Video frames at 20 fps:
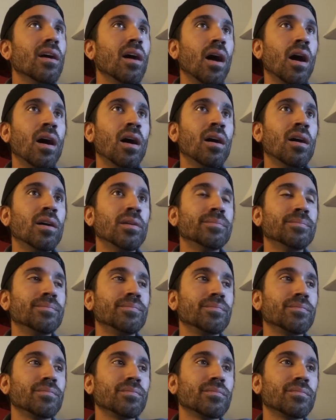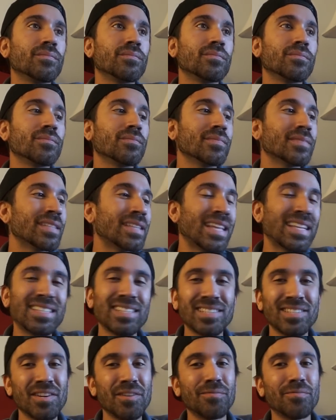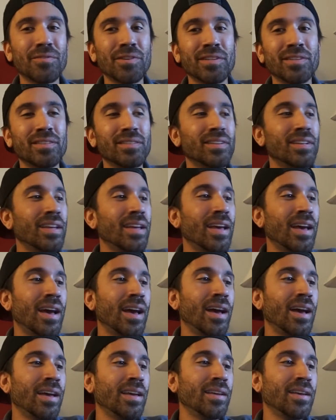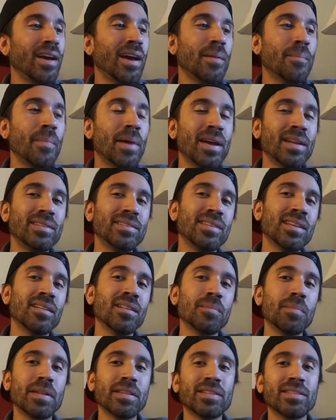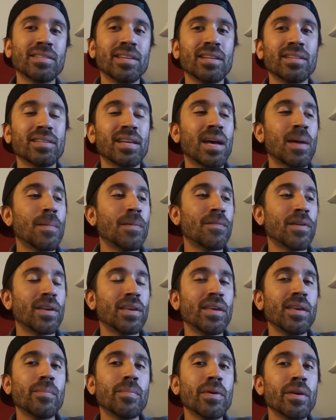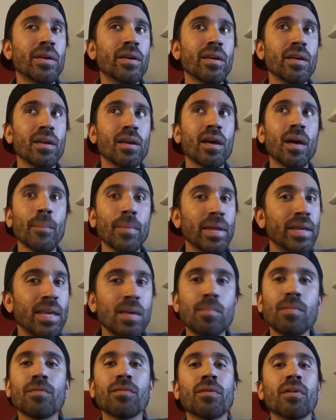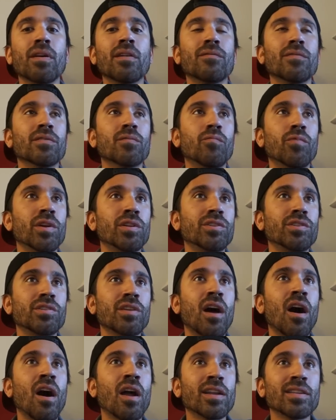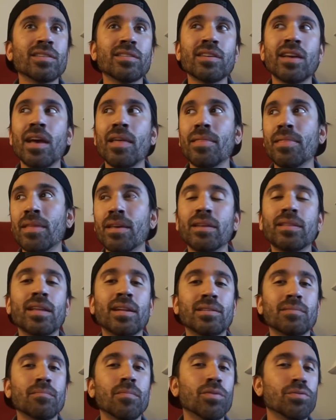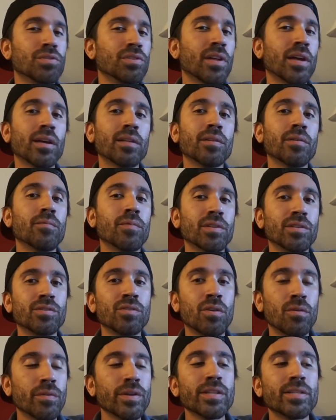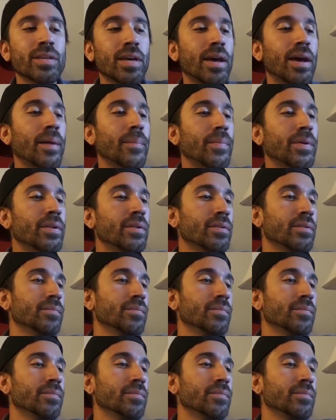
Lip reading: that's a tough one. I might sell it, but at the same time, if I keep it, I'm gonna keep it forever. Which honestly, I think that's most likely what's going to happen.